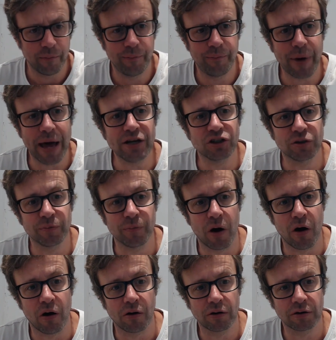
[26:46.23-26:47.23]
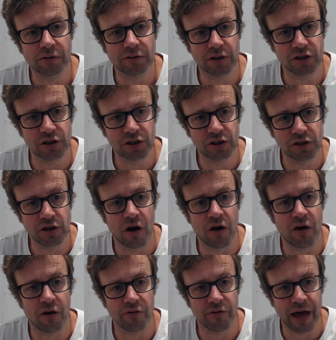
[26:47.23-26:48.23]
benchmark to
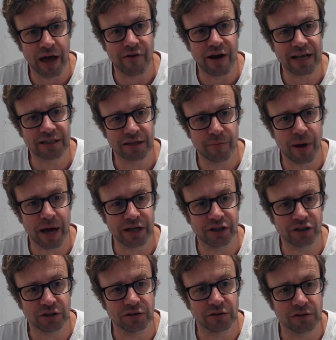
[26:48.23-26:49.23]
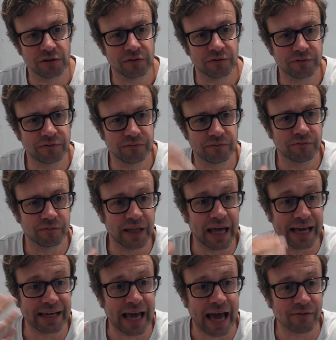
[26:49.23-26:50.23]
start their estimations of
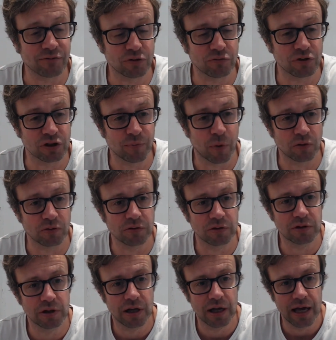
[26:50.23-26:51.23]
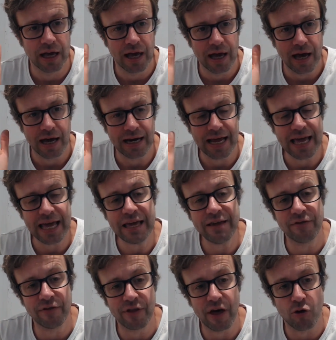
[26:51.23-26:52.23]
their counter response. And
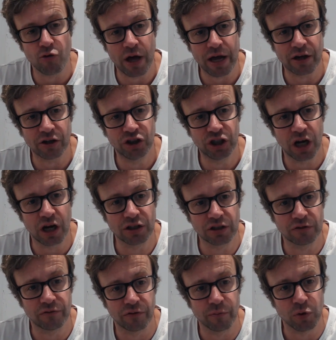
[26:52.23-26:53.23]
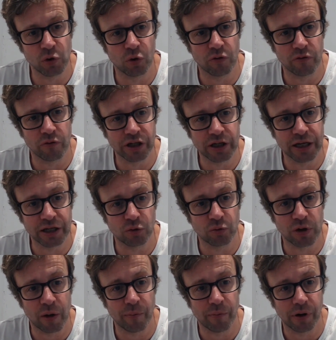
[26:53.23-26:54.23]
even though they adjust from your initial
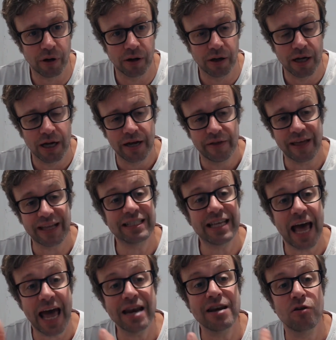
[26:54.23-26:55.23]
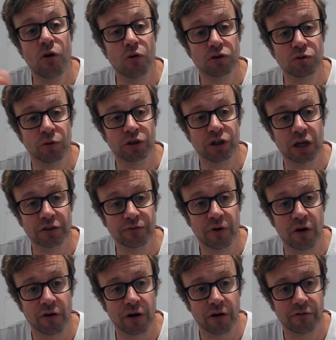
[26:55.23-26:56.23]
number, they tend not to adjust
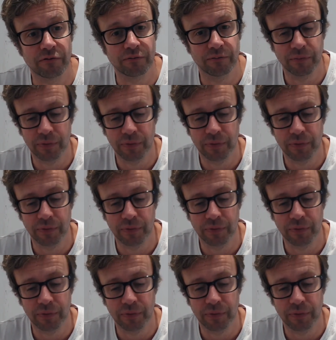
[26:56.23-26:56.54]
far enough.